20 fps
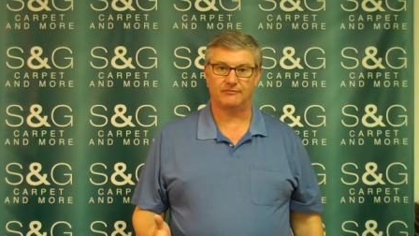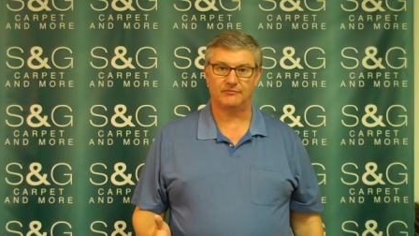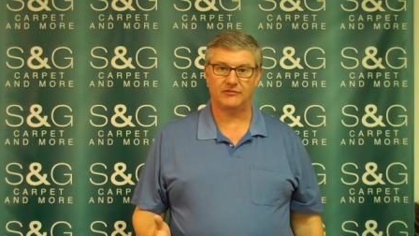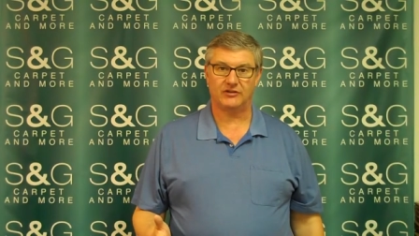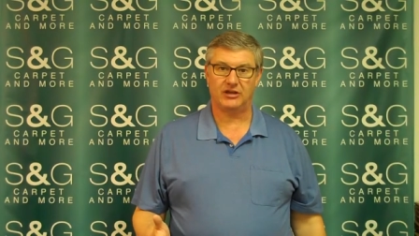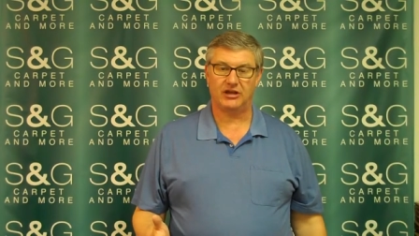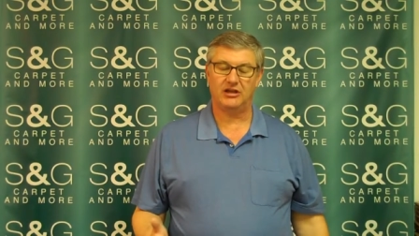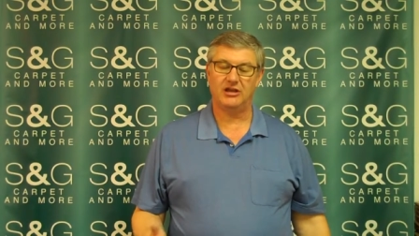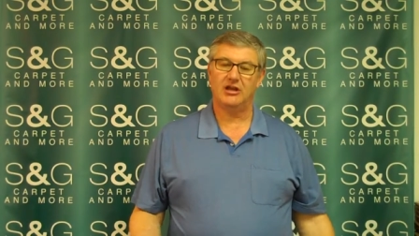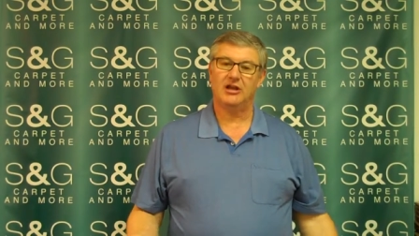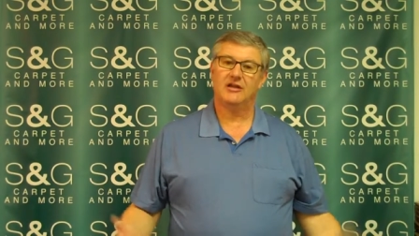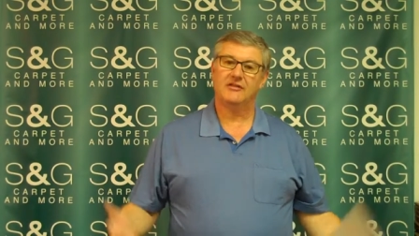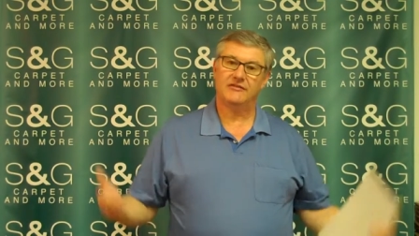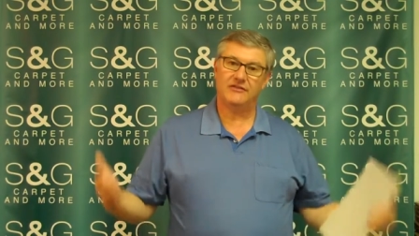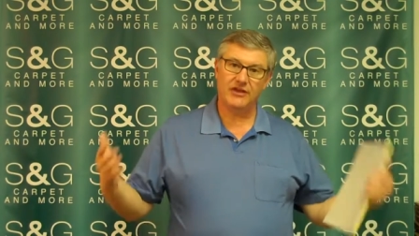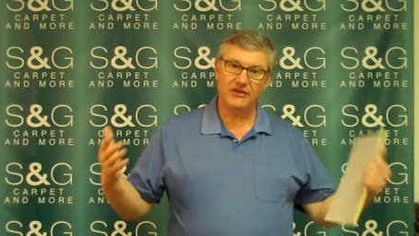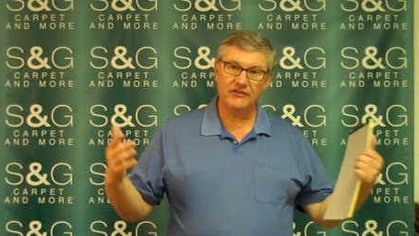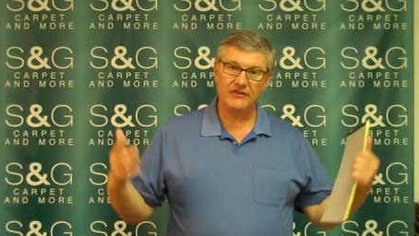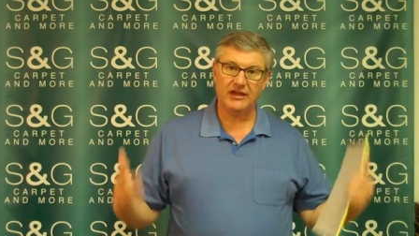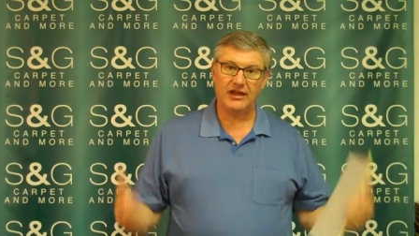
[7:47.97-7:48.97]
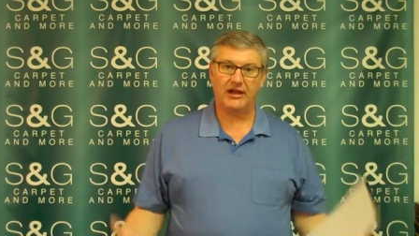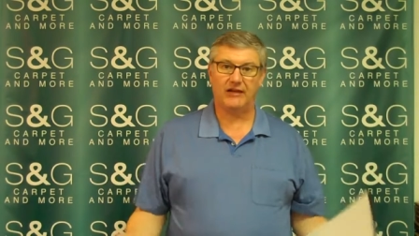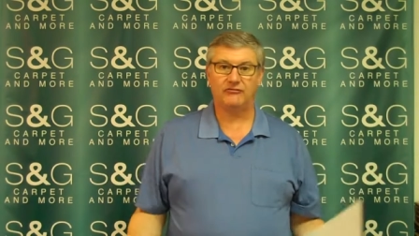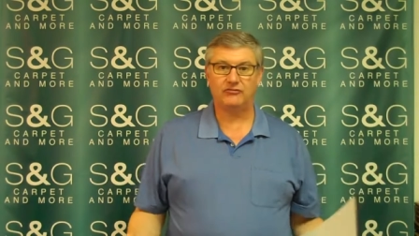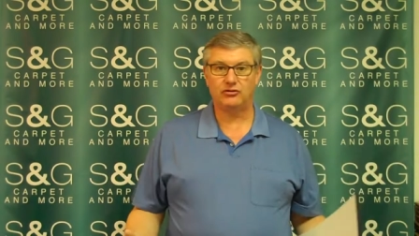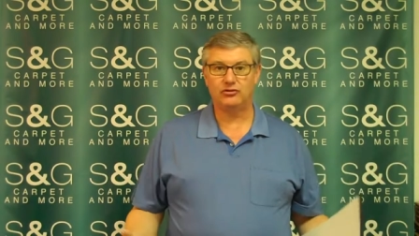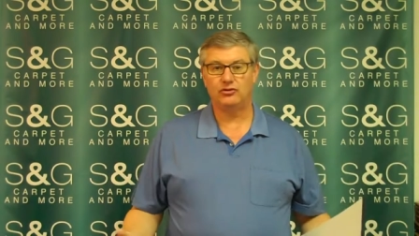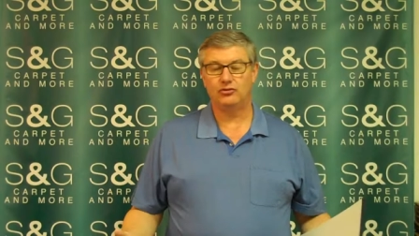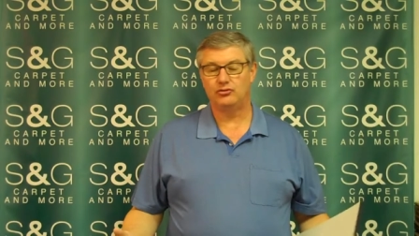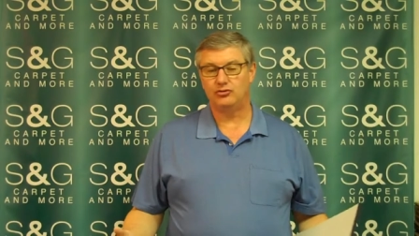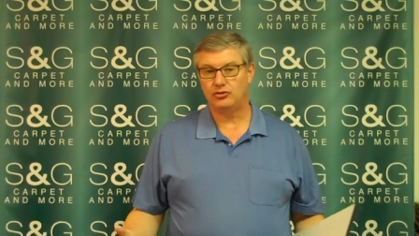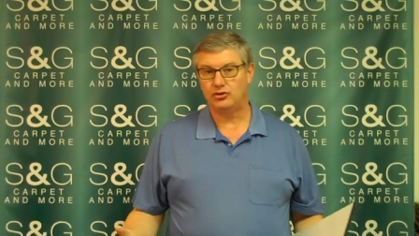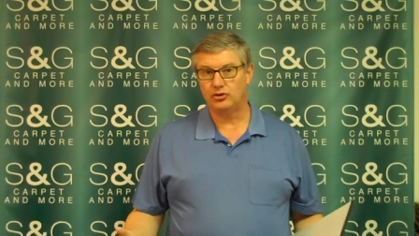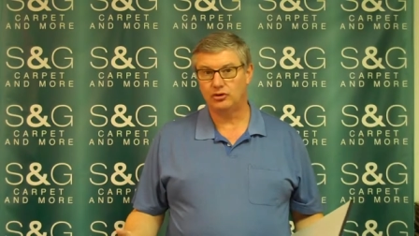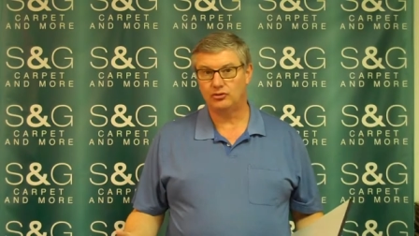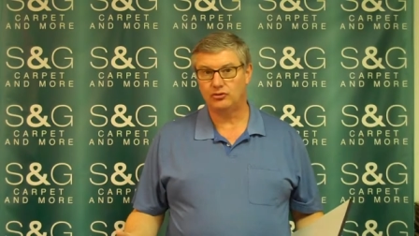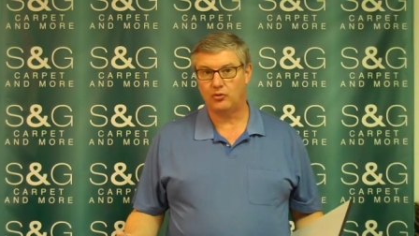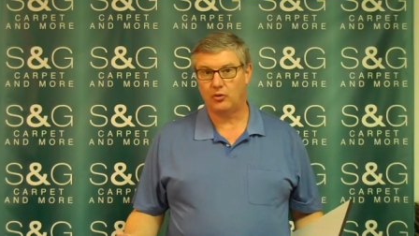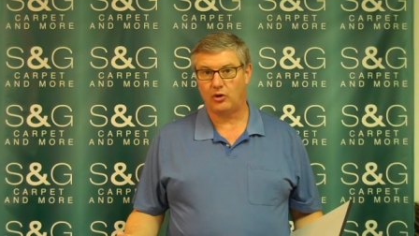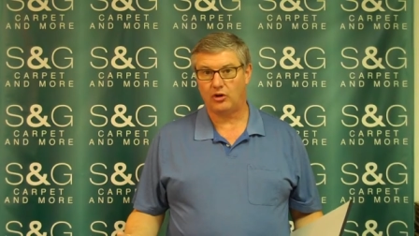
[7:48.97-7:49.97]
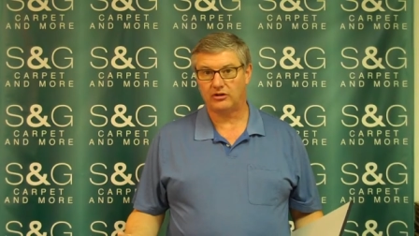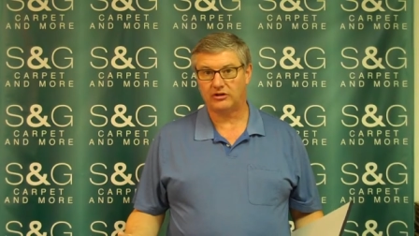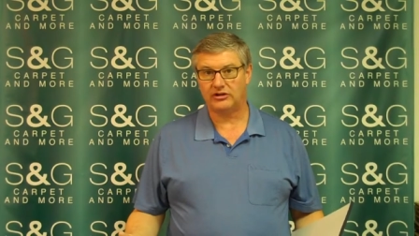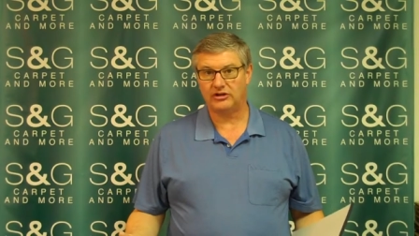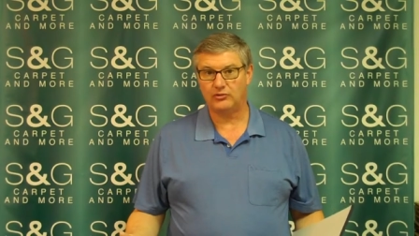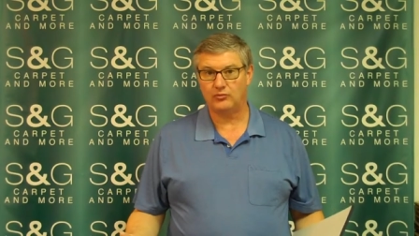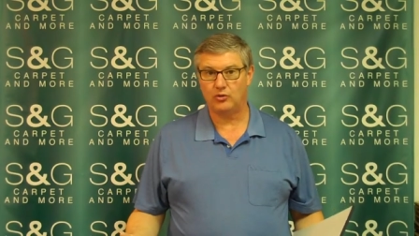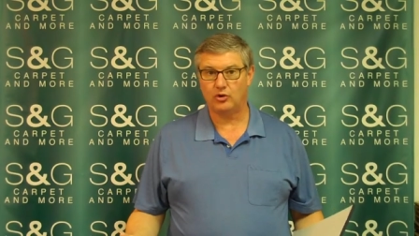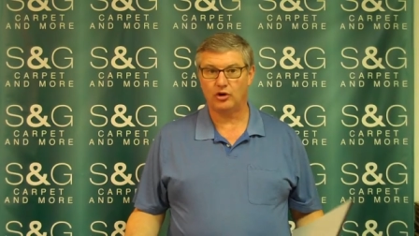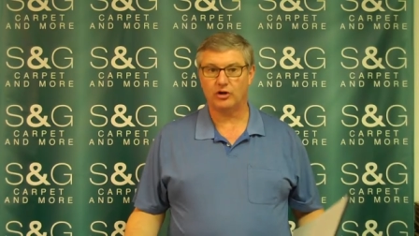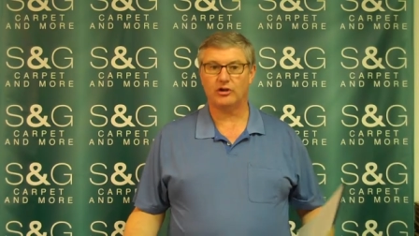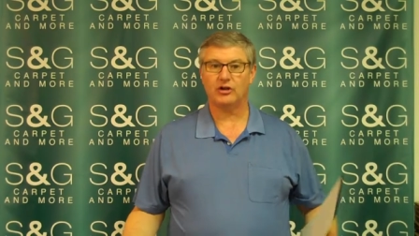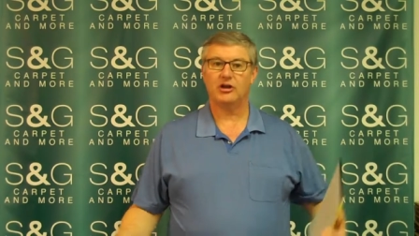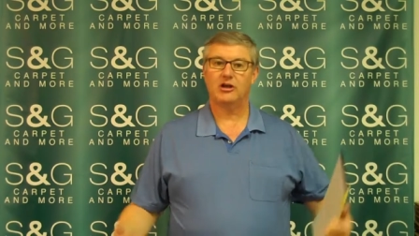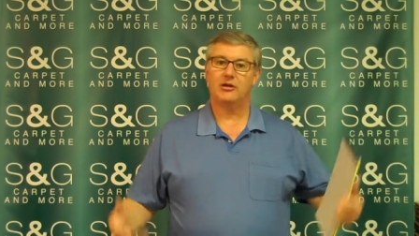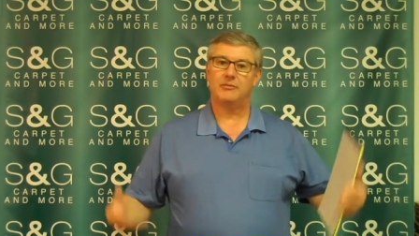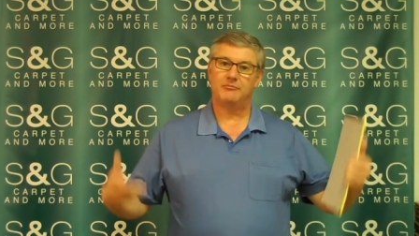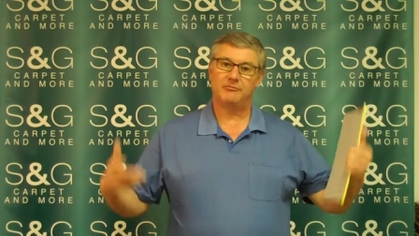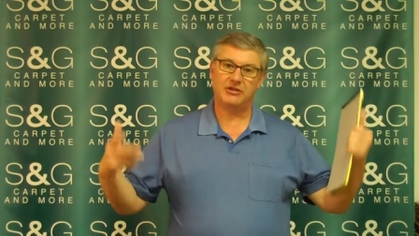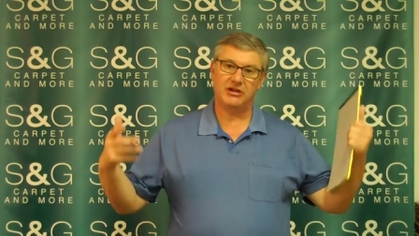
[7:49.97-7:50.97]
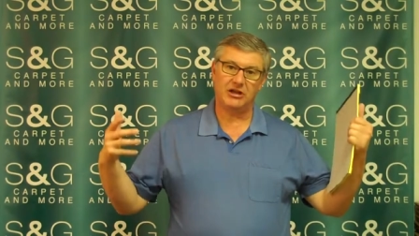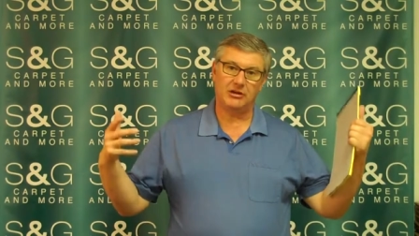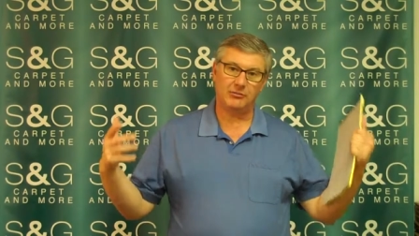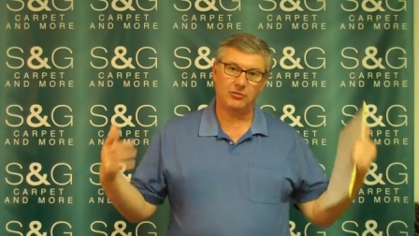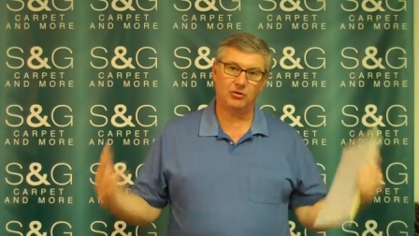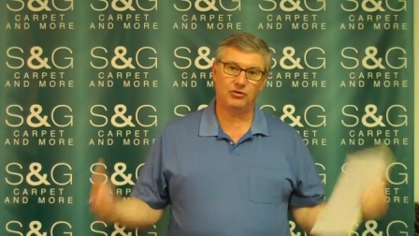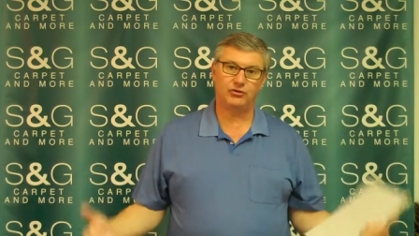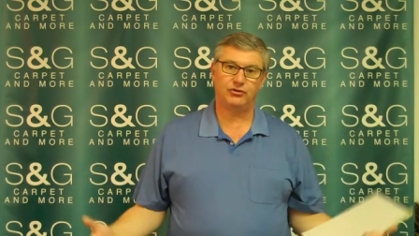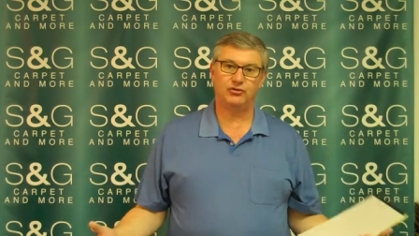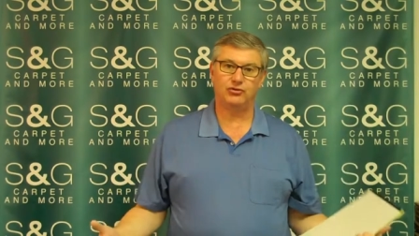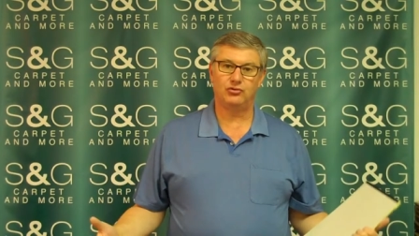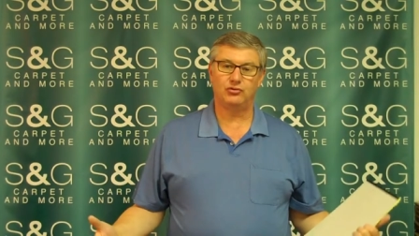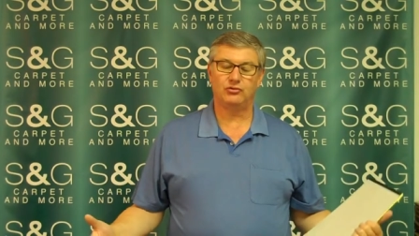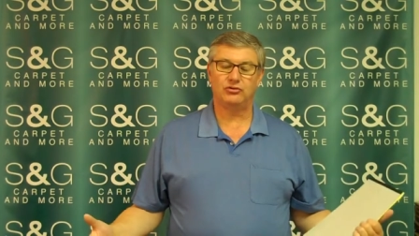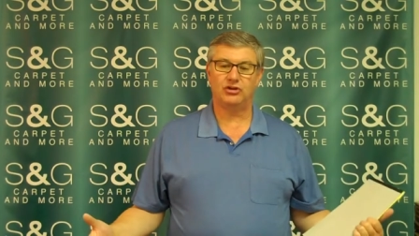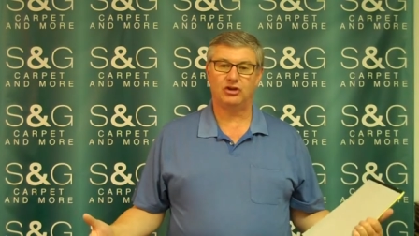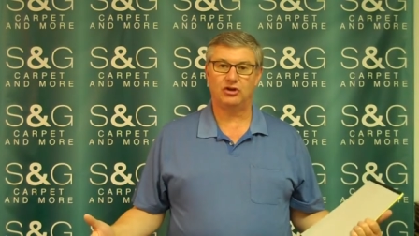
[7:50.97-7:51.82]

Okay, then they have to do good quality work, be able to